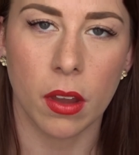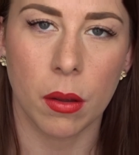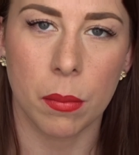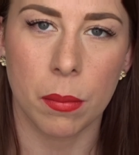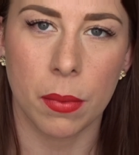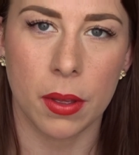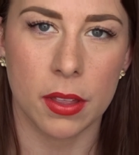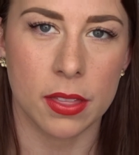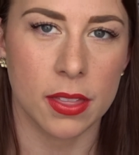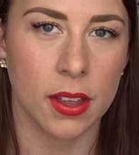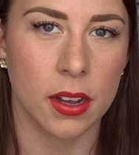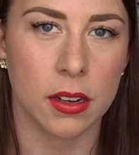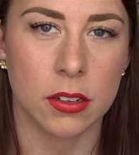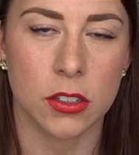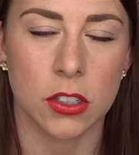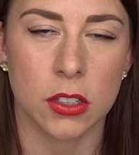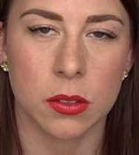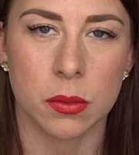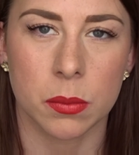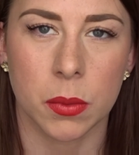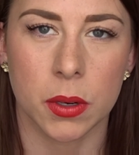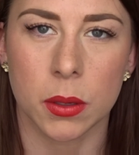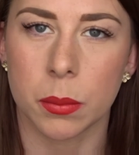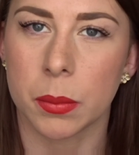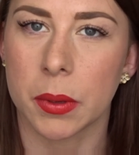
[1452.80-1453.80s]
that
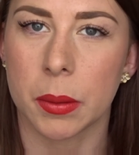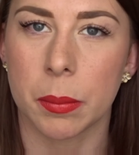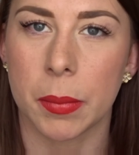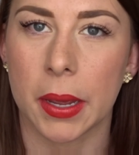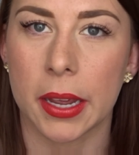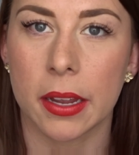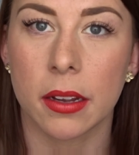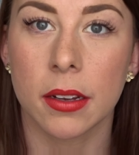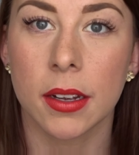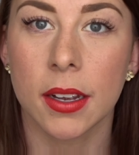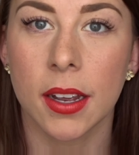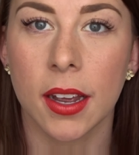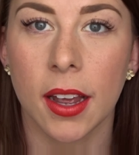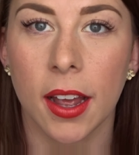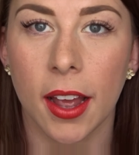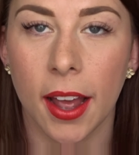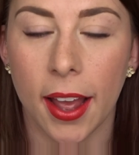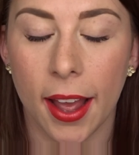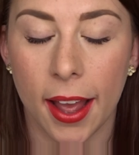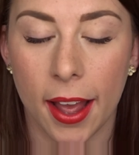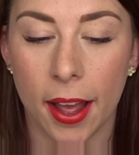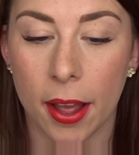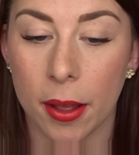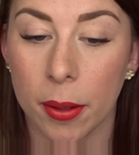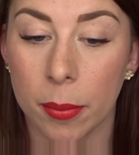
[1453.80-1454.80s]
just might be me.
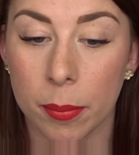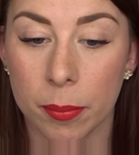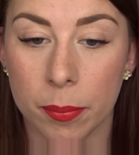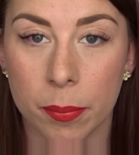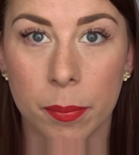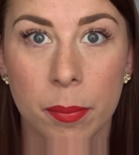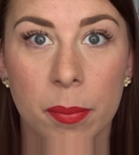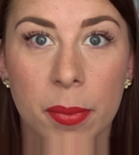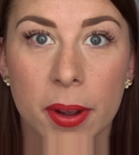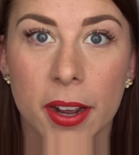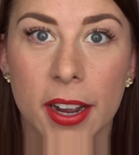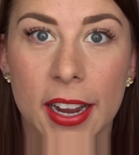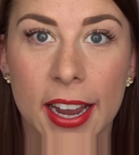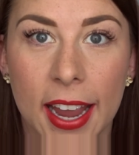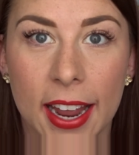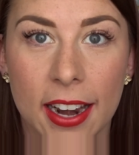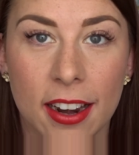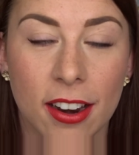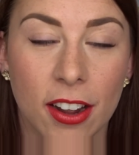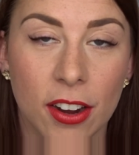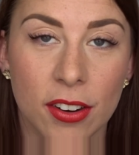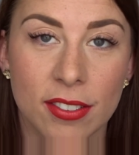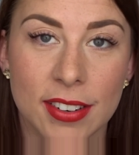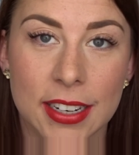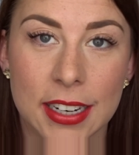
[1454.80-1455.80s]
But
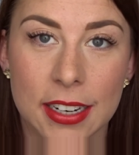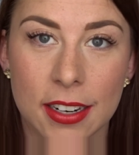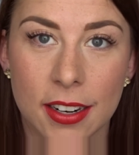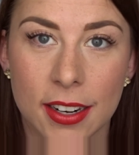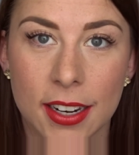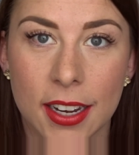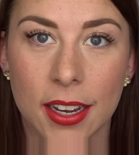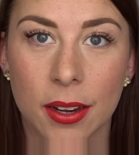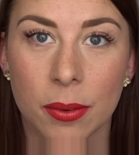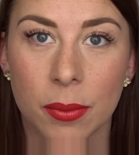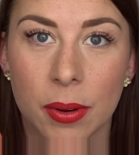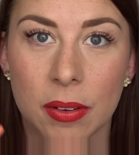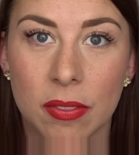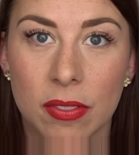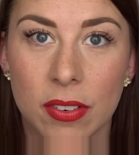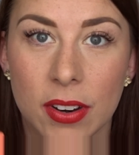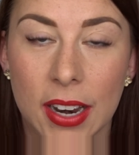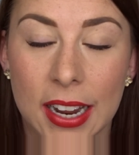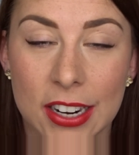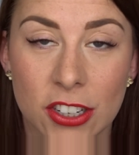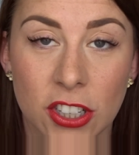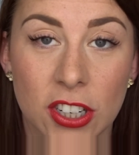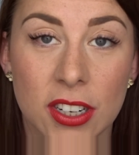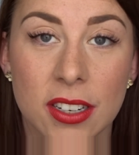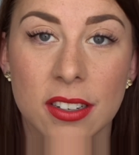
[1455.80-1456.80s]
again, I really like it with
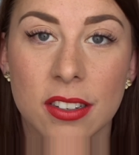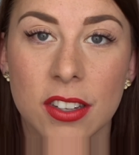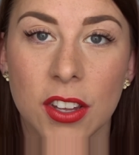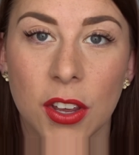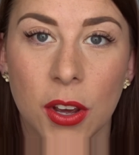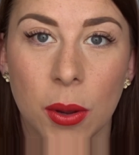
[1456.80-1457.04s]
lashes.